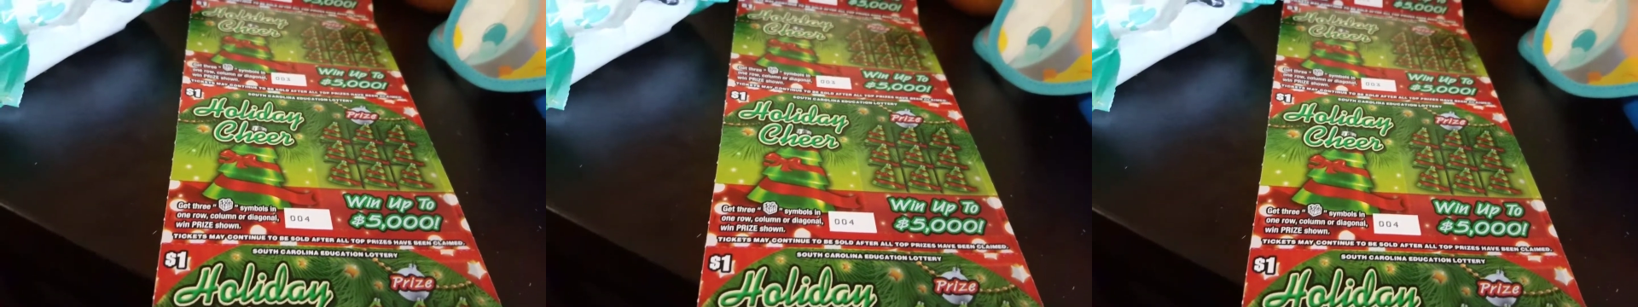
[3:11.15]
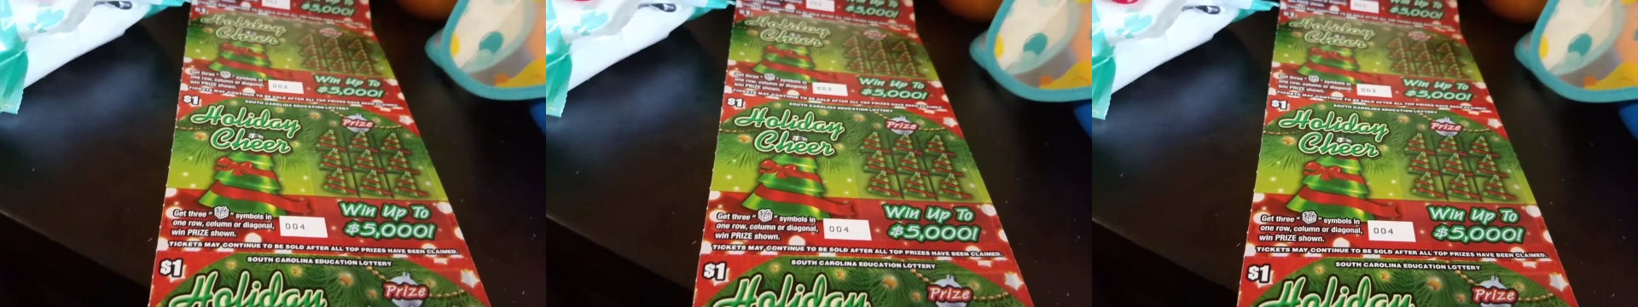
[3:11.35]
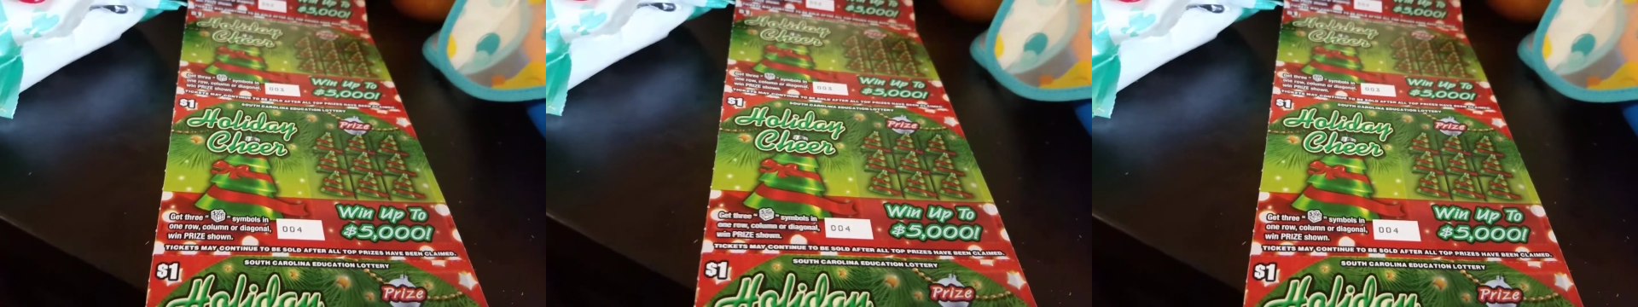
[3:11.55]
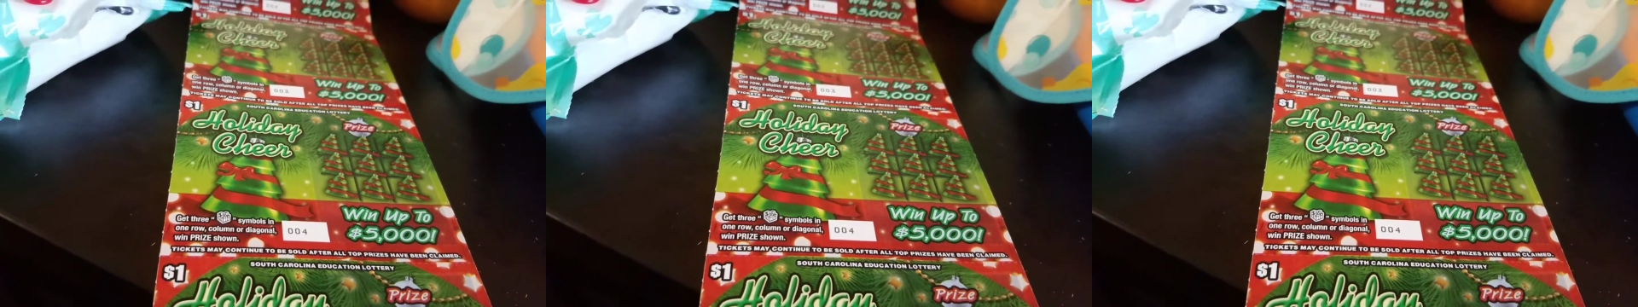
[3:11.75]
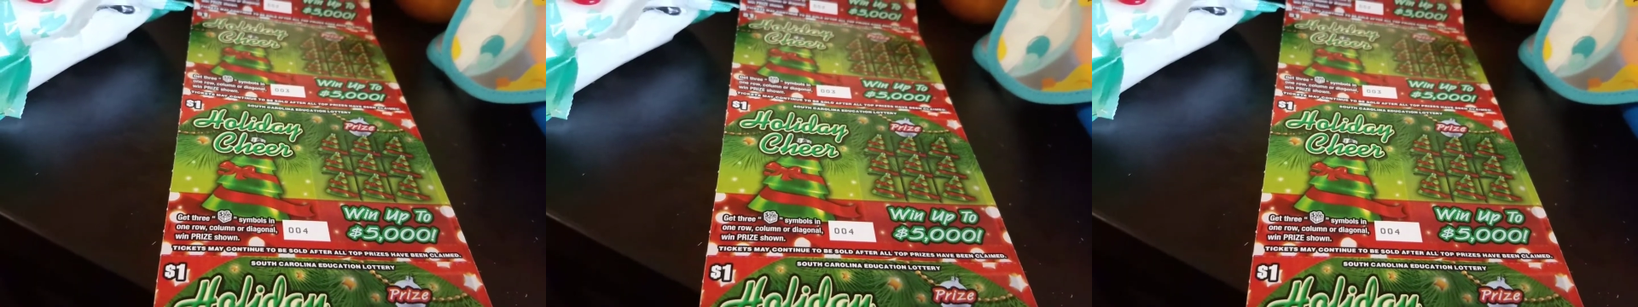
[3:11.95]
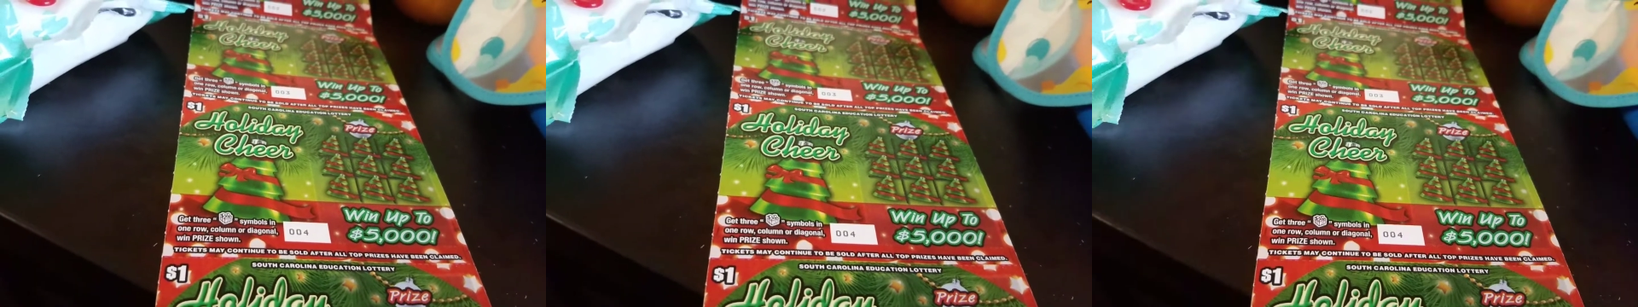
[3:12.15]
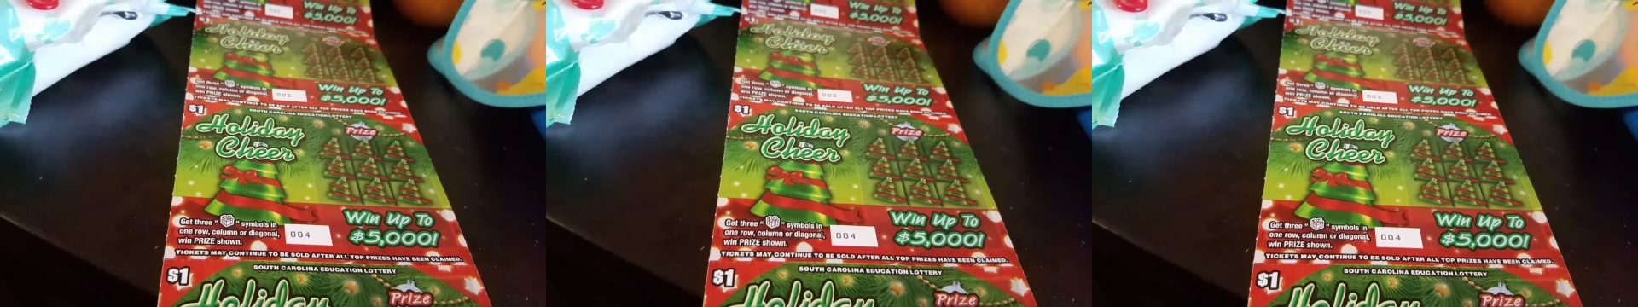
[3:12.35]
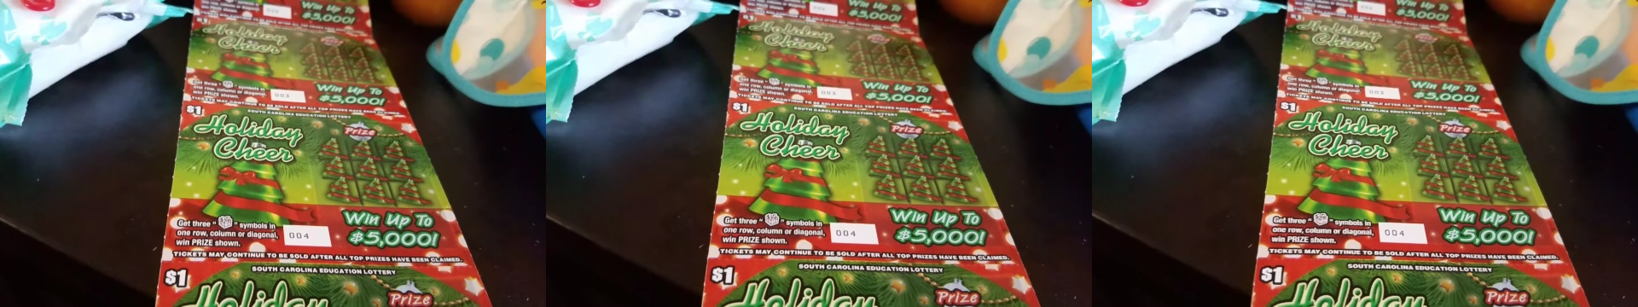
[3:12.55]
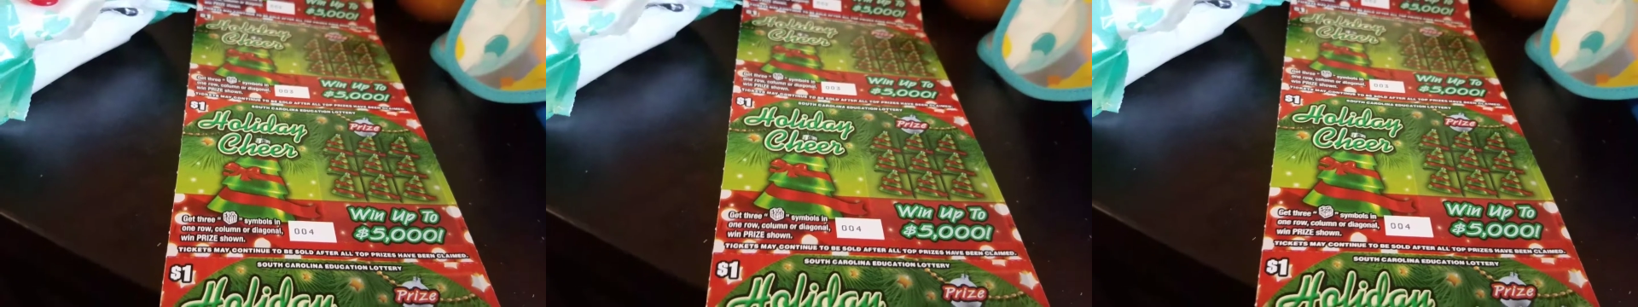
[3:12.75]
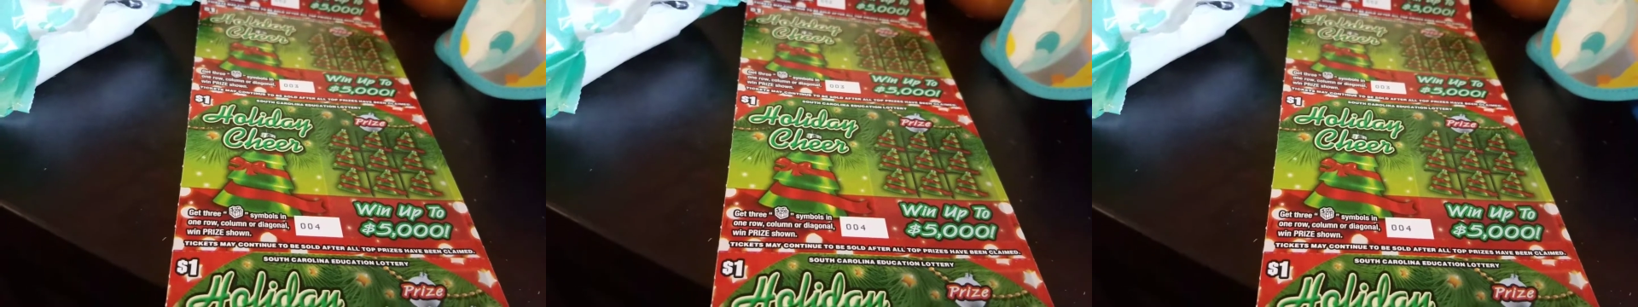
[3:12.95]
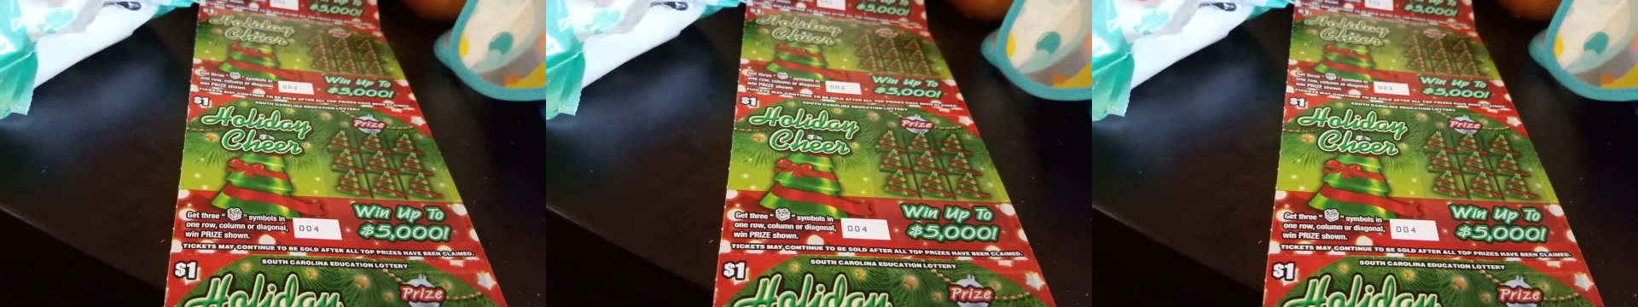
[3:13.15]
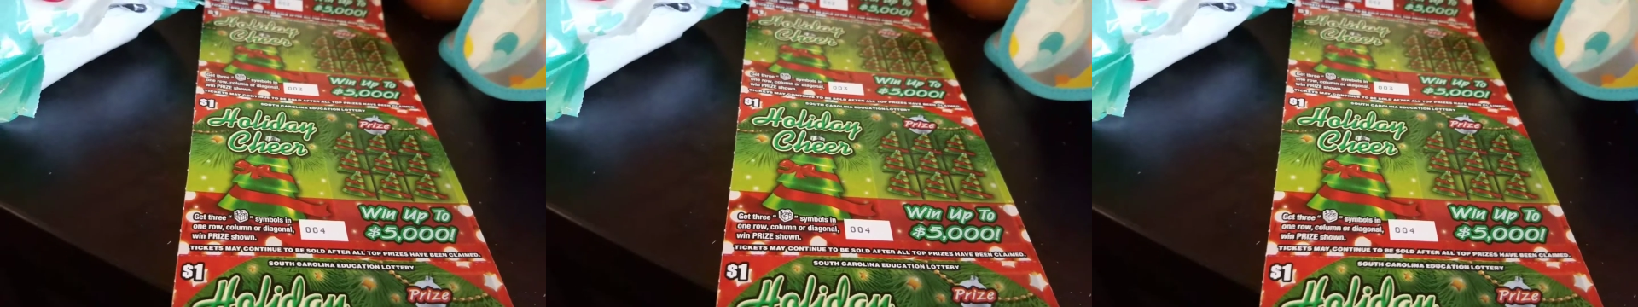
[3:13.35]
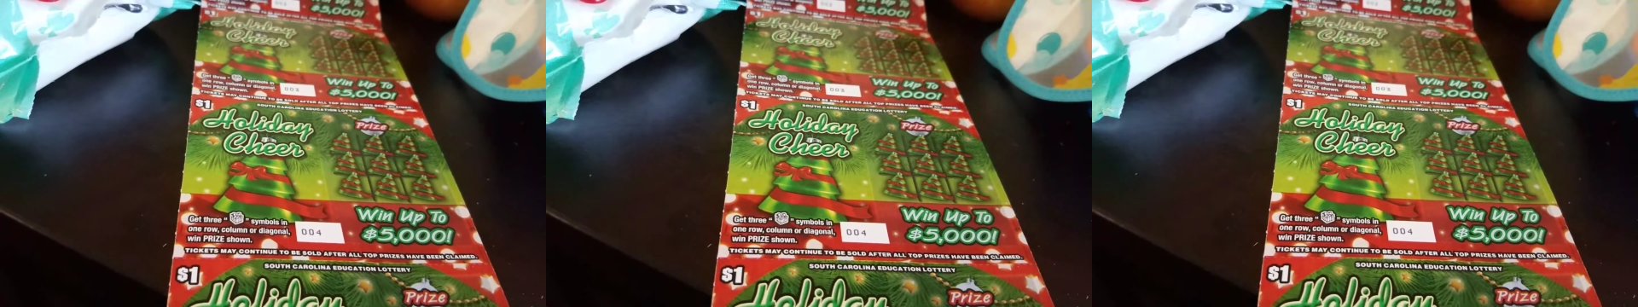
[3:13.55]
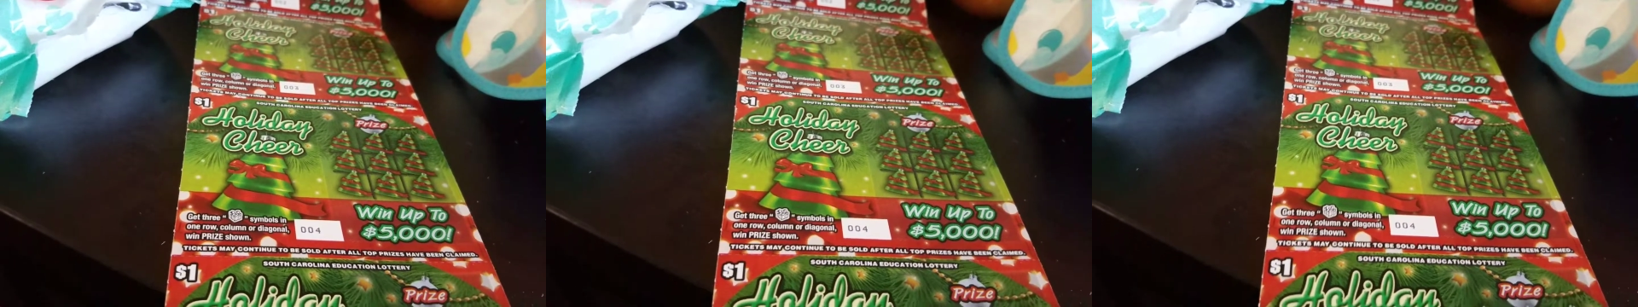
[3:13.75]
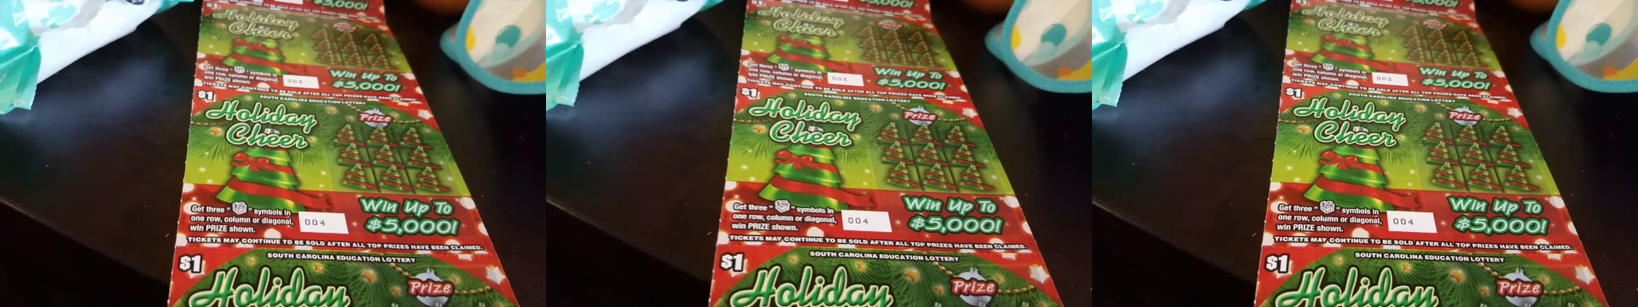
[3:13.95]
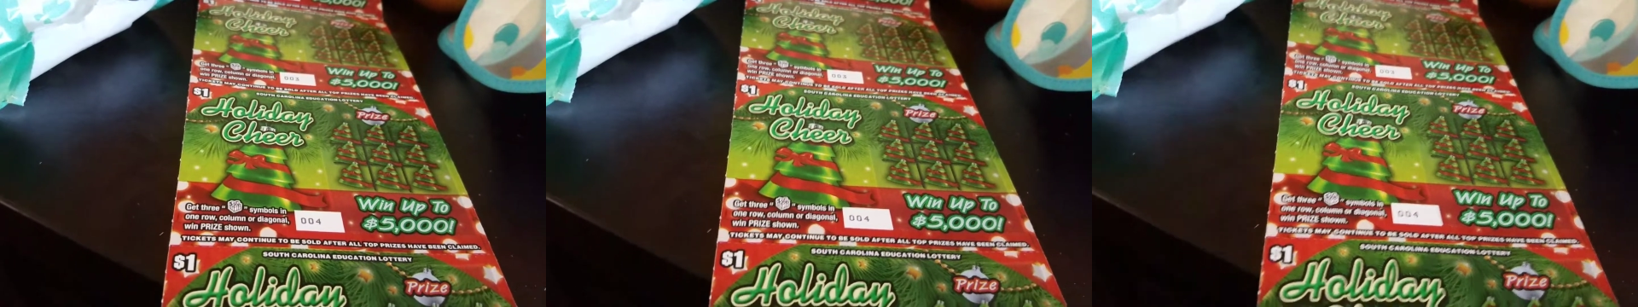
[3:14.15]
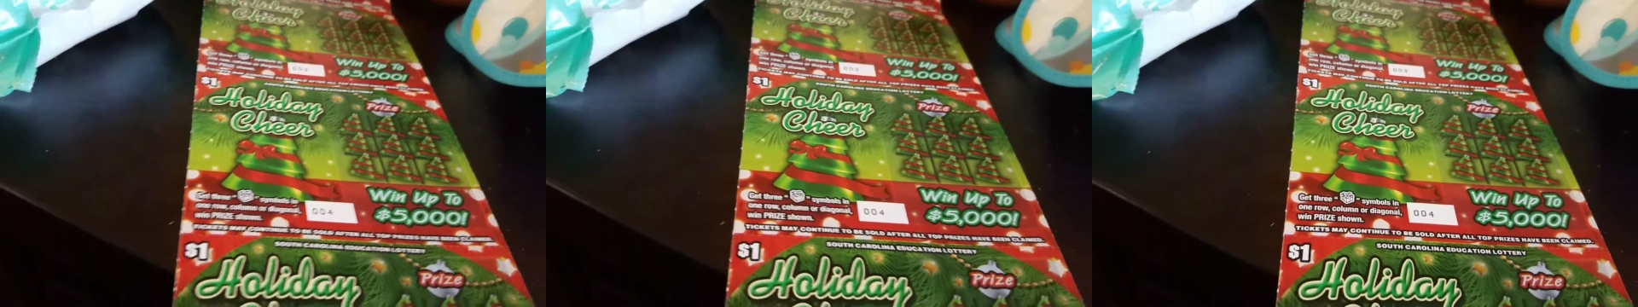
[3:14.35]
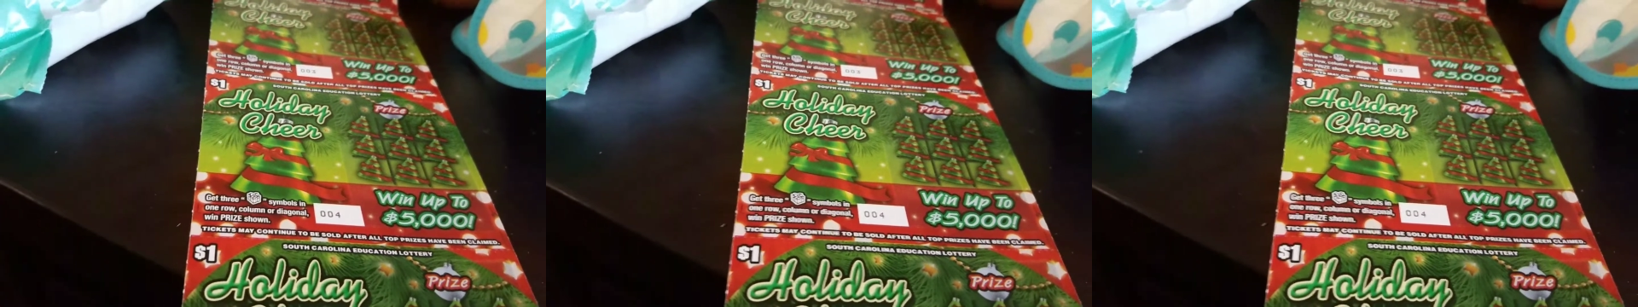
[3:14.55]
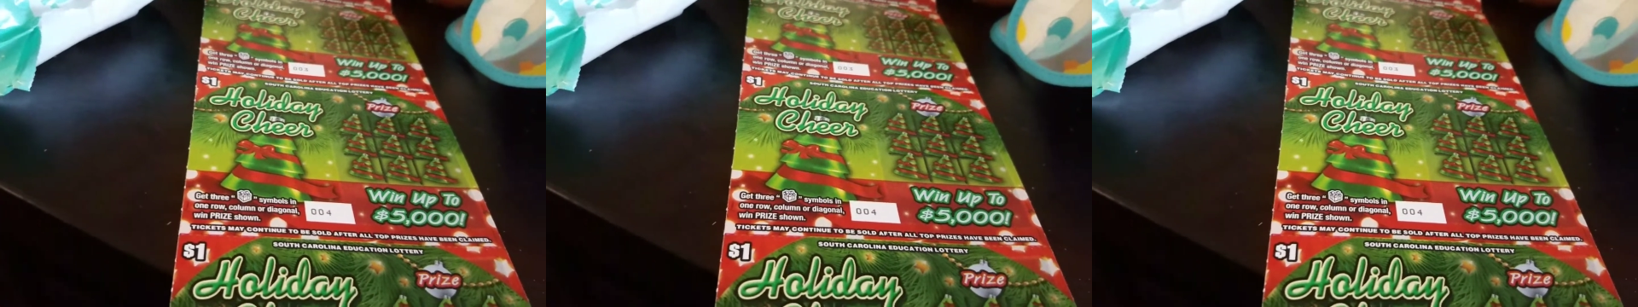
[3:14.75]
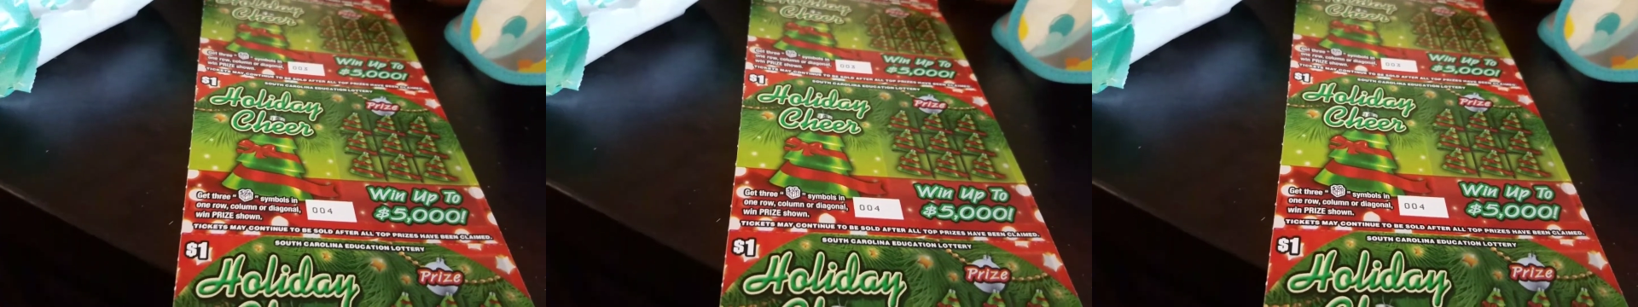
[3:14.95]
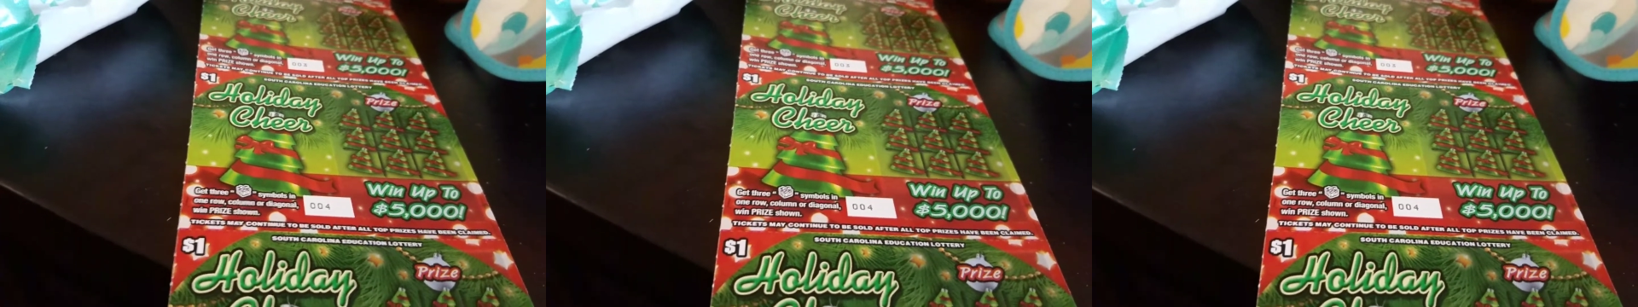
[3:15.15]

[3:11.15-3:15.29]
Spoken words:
(no speaker visible)